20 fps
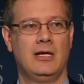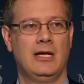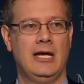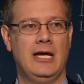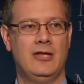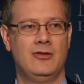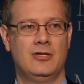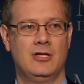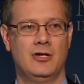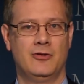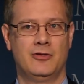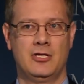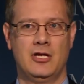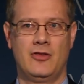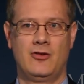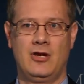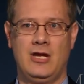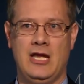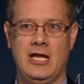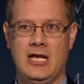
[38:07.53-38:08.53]
And then on the
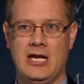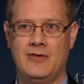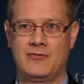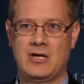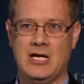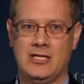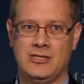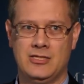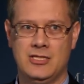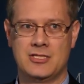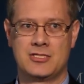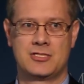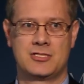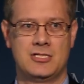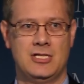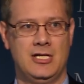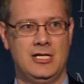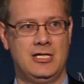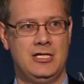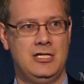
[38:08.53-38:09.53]
other hand, I've got this
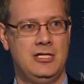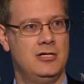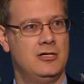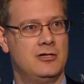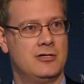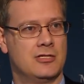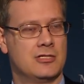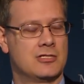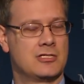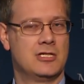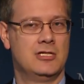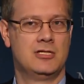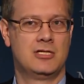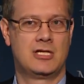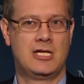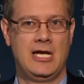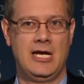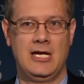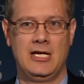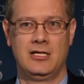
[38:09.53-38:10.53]
study here that's
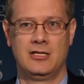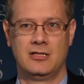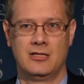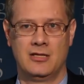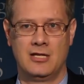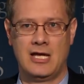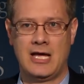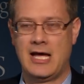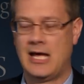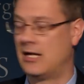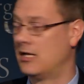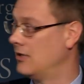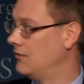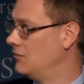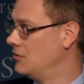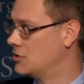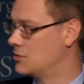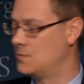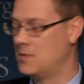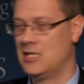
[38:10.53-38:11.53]
indicating that
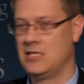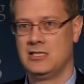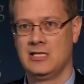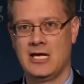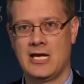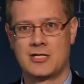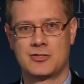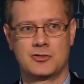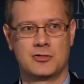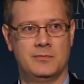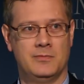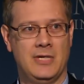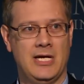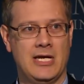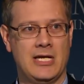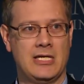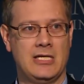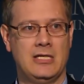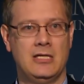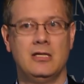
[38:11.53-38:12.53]
if you spend the extra
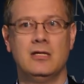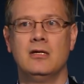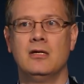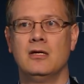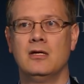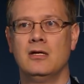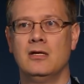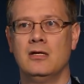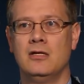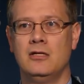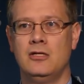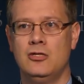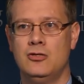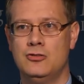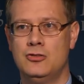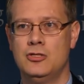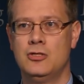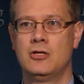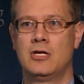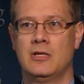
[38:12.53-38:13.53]
money, you
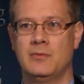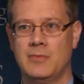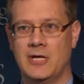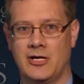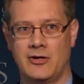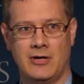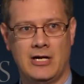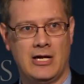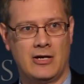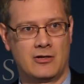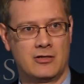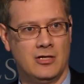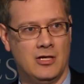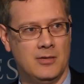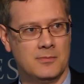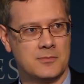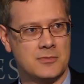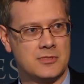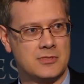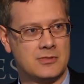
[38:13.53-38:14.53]
do get better
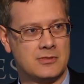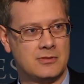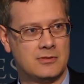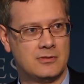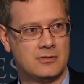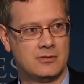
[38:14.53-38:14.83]
outcomes.